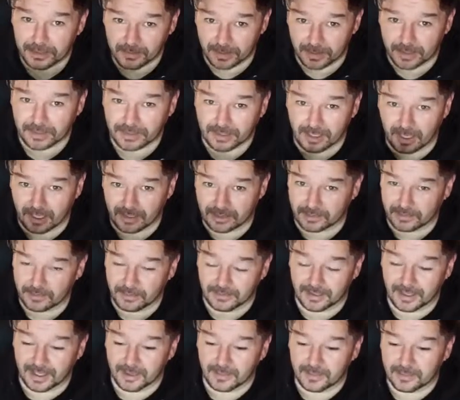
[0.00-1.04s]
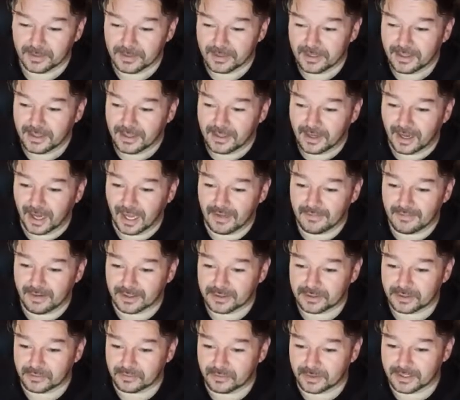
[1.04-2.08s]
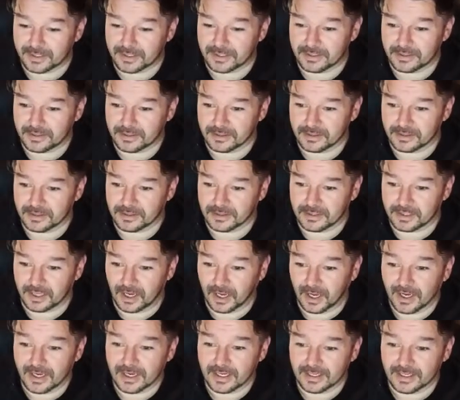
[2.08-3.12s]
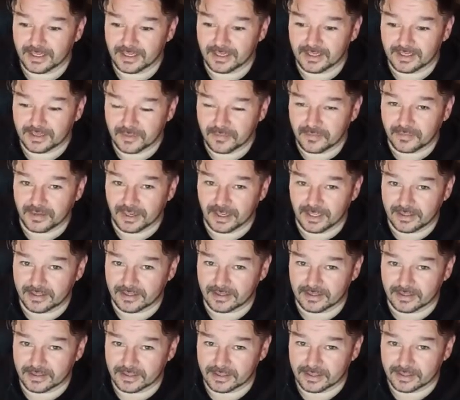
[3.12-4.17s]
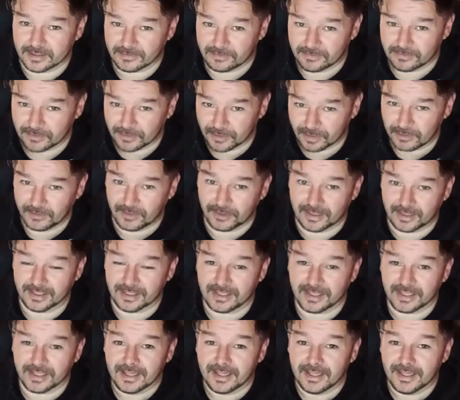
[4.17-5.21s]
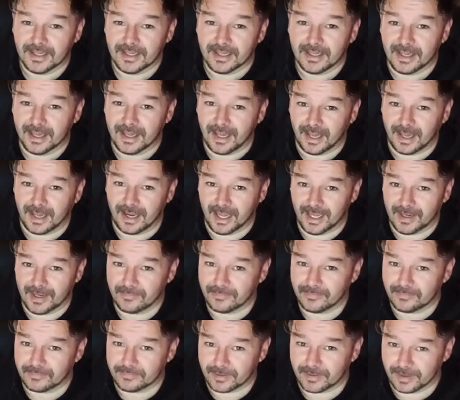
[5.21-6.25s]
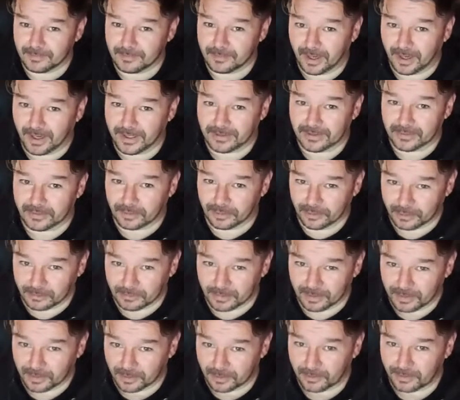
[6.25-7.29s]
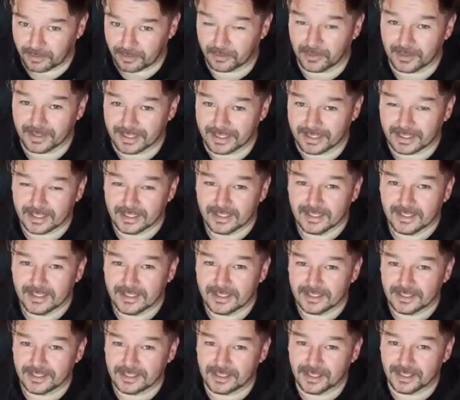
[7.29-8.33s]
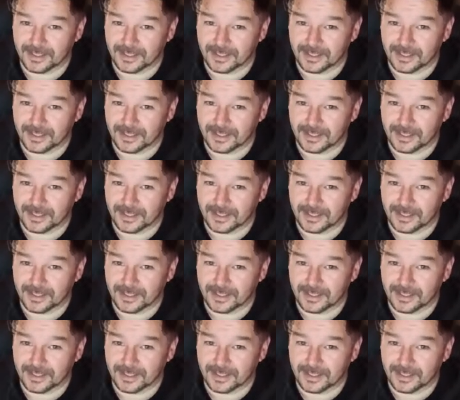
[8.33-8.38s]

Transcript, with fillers: speaking to you now. I've actually written nine different endings currently, and uh, I have in mind another three. So,